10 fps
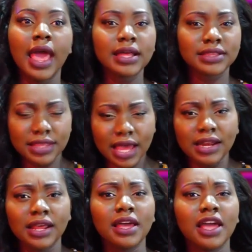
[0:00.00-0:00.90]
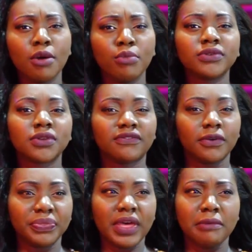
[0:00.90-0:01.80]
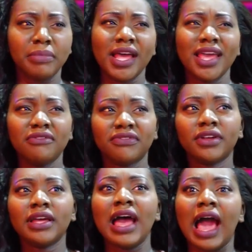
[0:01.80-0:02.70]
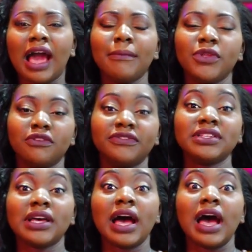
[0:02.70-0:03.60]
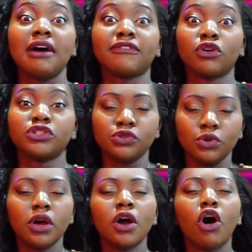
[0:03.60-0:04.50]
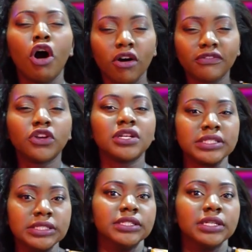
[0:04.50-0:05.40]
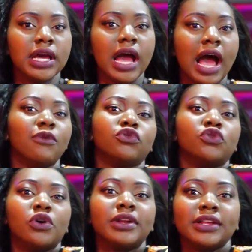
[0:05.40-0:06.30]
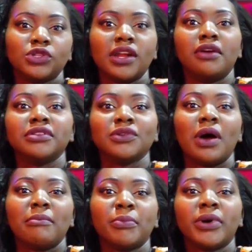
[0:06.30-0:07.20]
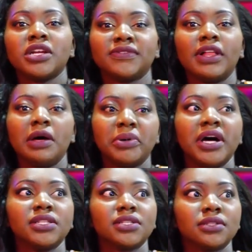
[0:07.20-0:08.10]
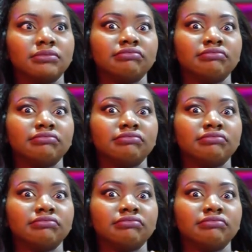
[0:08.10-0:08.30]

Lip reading: And then it moves on from there. But if I come in your face, aha, I've caught you, obviously, I would know that you are the reason why my marriage fell apart.